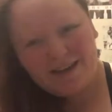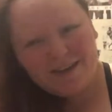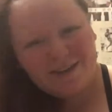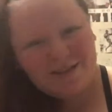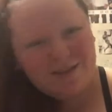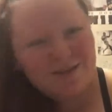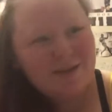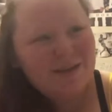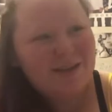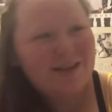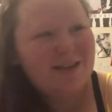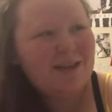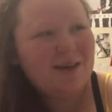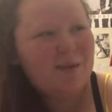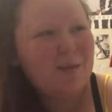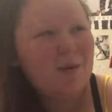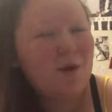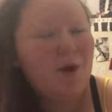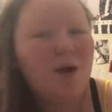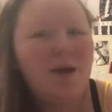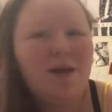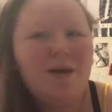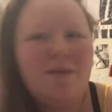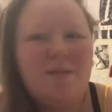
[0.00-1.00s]
do they keep
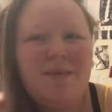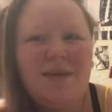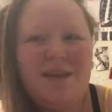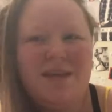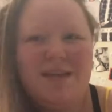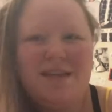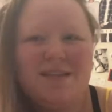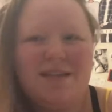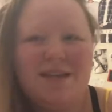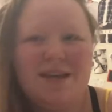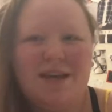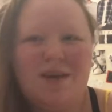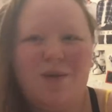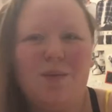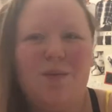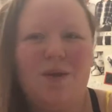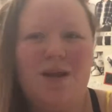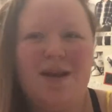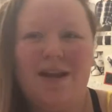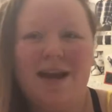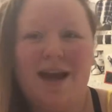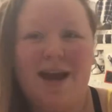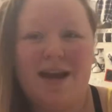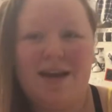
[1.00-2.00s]
calling me this? Like,
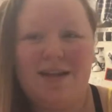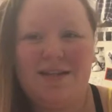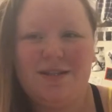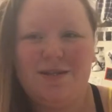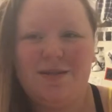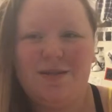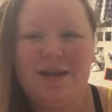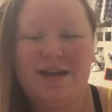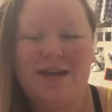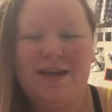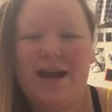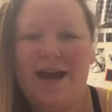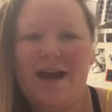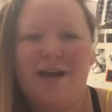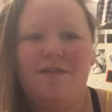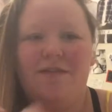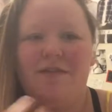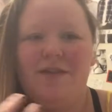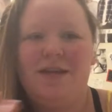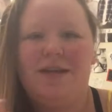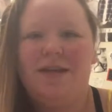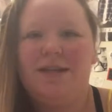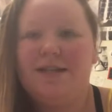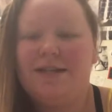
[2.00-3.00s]
what did I do? Like, half
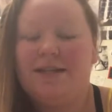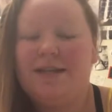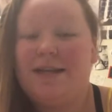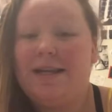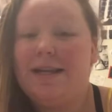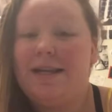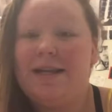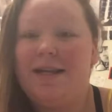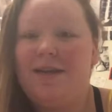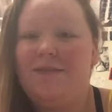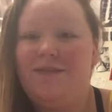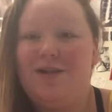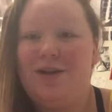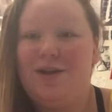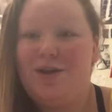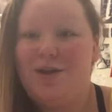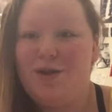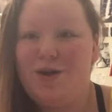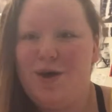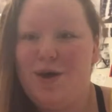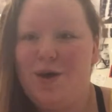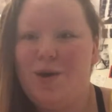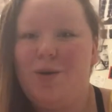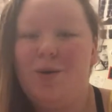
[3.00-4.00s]
of the kids I didn't even
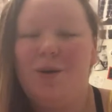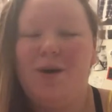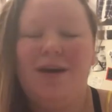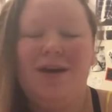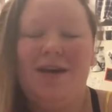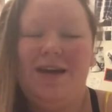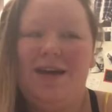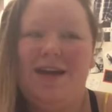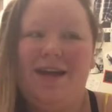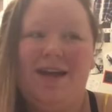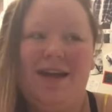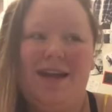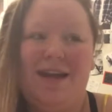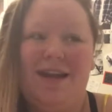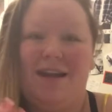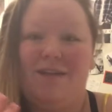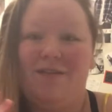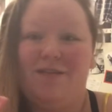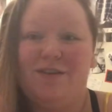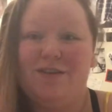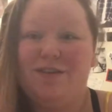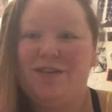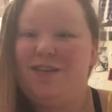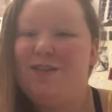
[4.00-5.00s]
know and
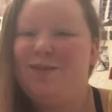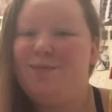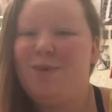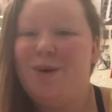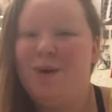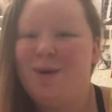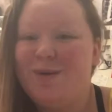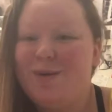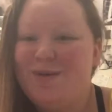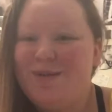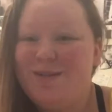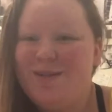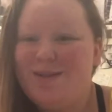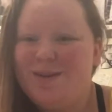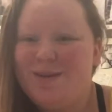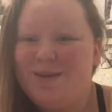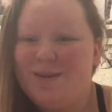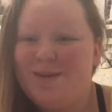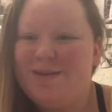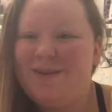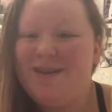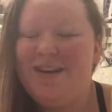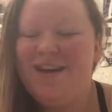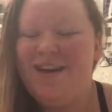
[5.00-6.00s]
never spoke
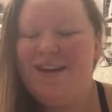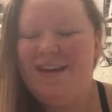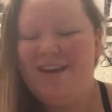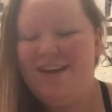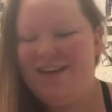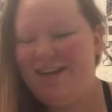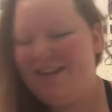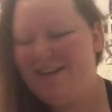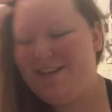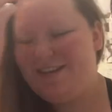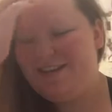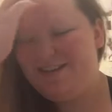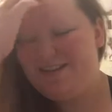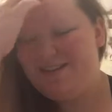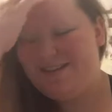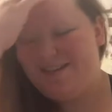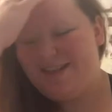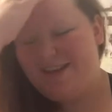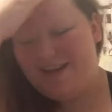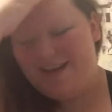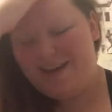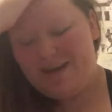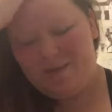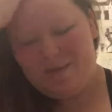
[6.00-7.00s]
to. So
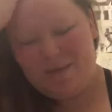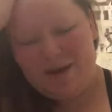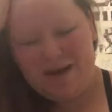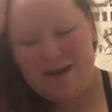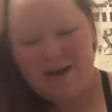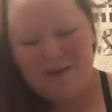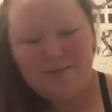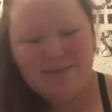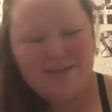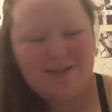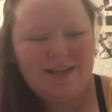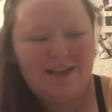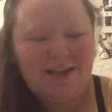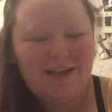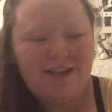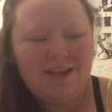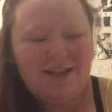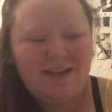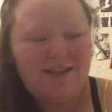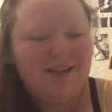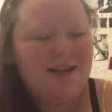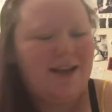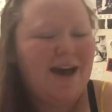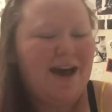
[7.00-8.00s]
like in my head I'm just
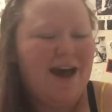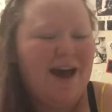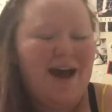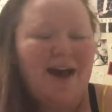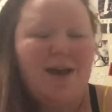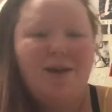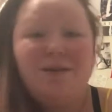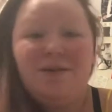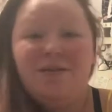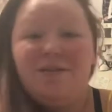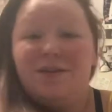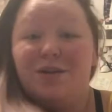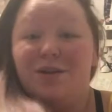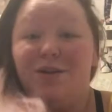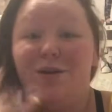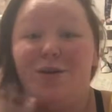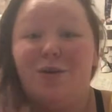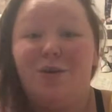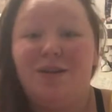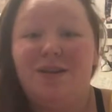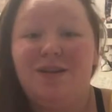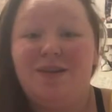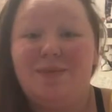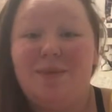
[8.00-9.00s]
like, I don't even
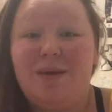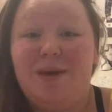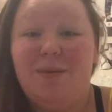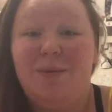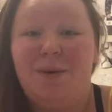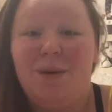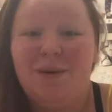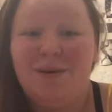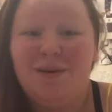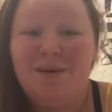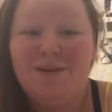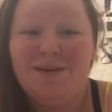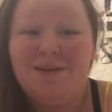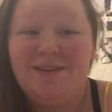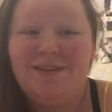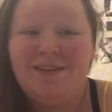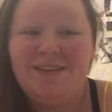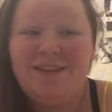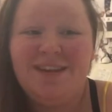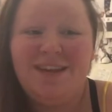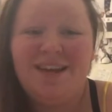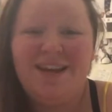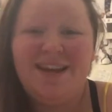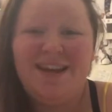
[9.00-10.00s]
know these people
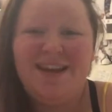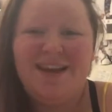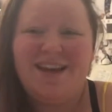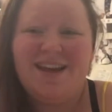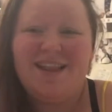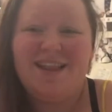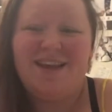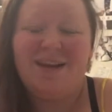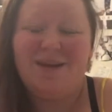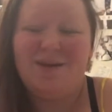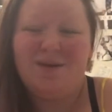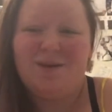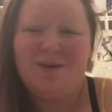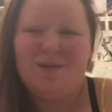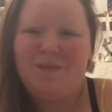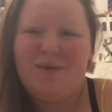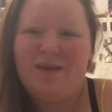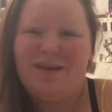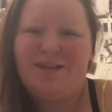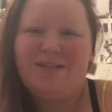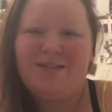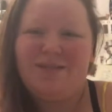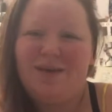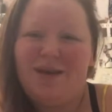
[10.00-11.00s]
and they don't know
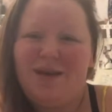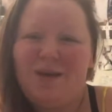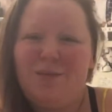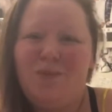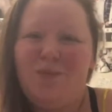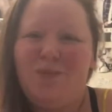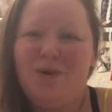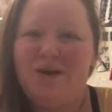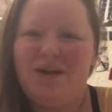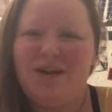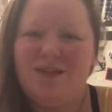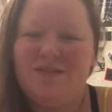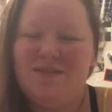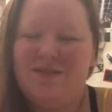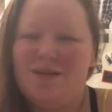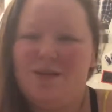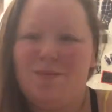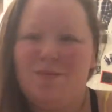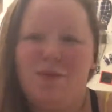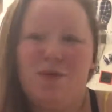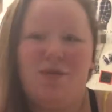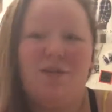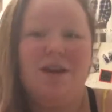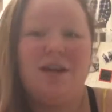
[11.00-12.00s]
me, so like what gives
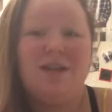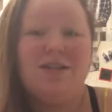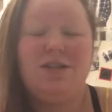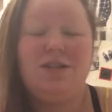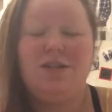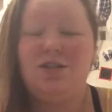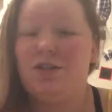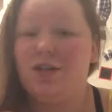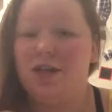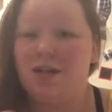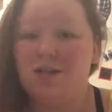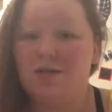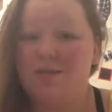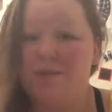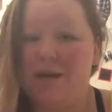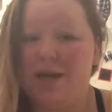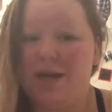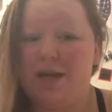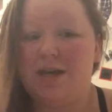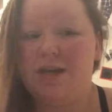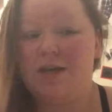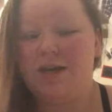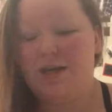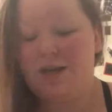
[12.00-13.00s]
them the right to judge
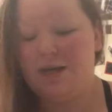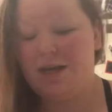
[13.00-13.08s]
me?